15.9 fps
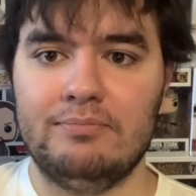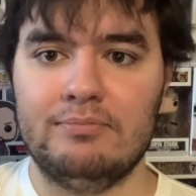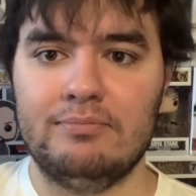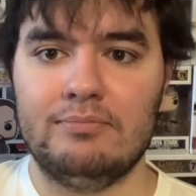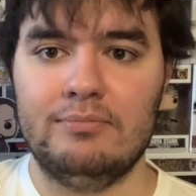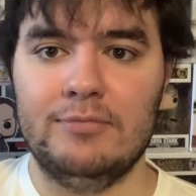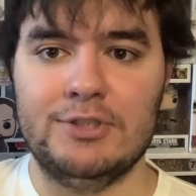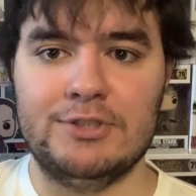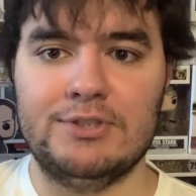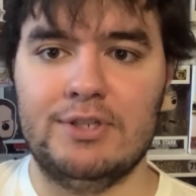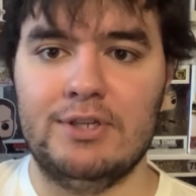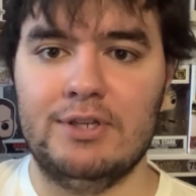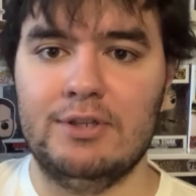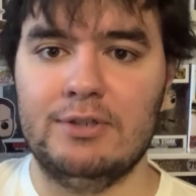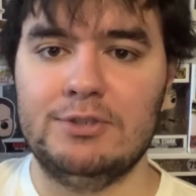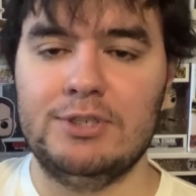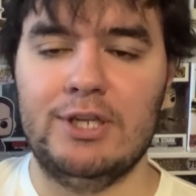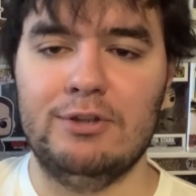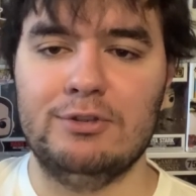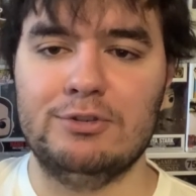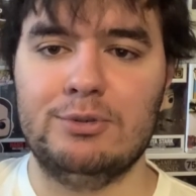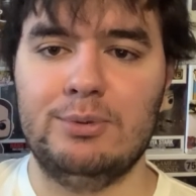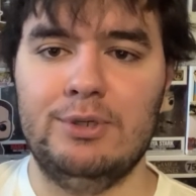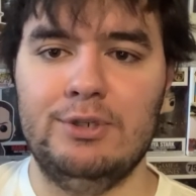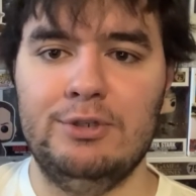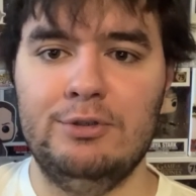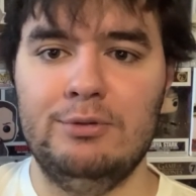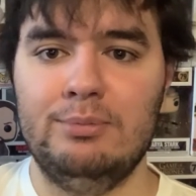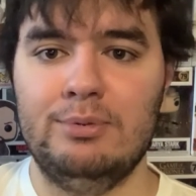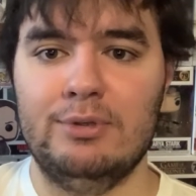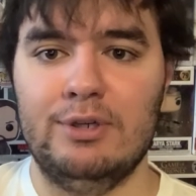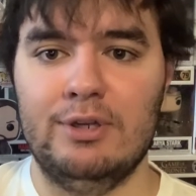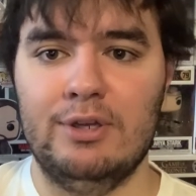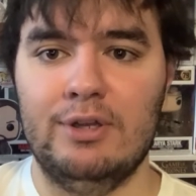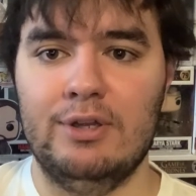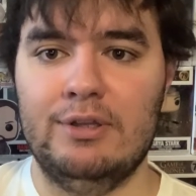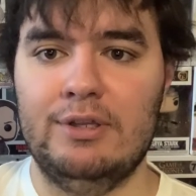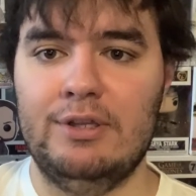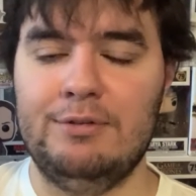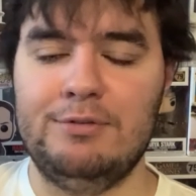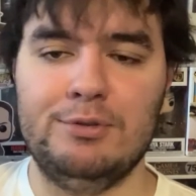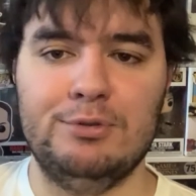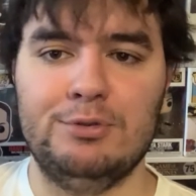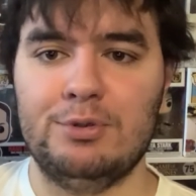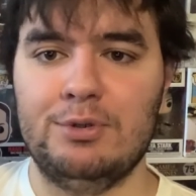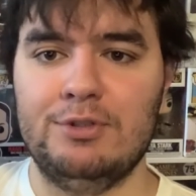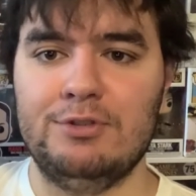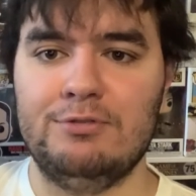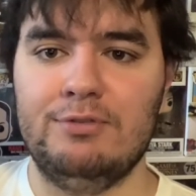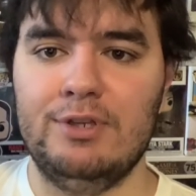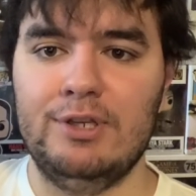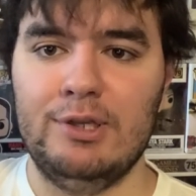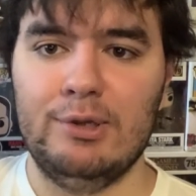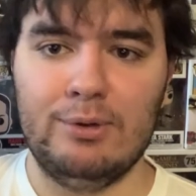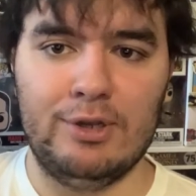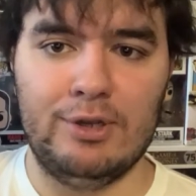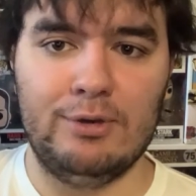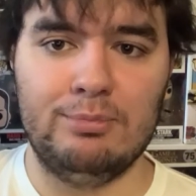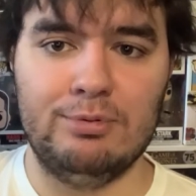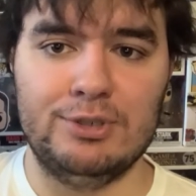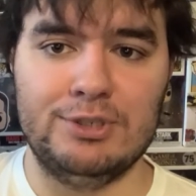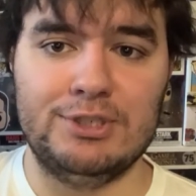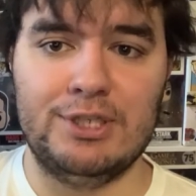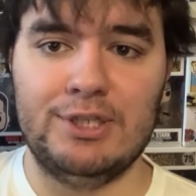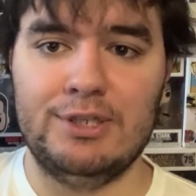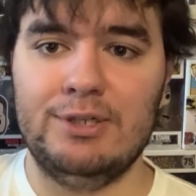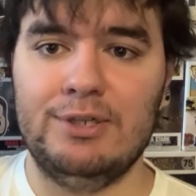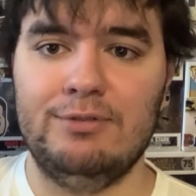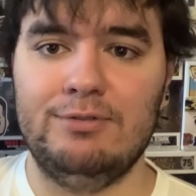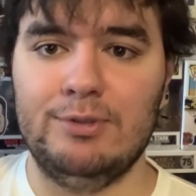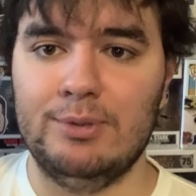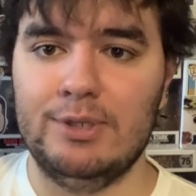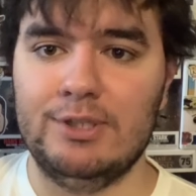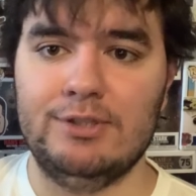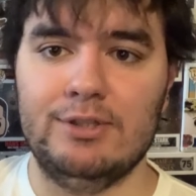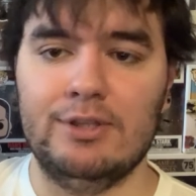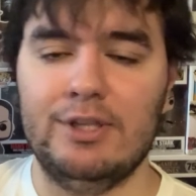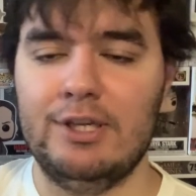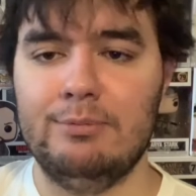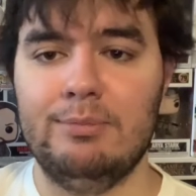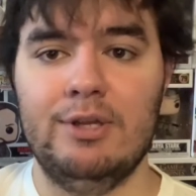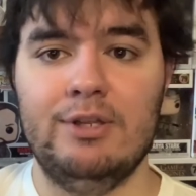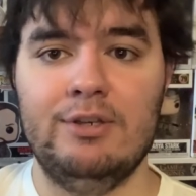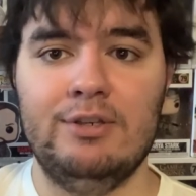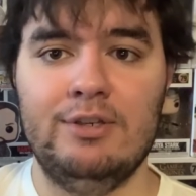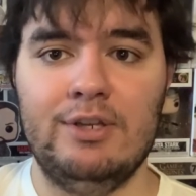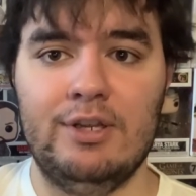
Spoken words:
this channel is quite new, but if you enjoyed this video, I'd appreciate it if you hit the like button.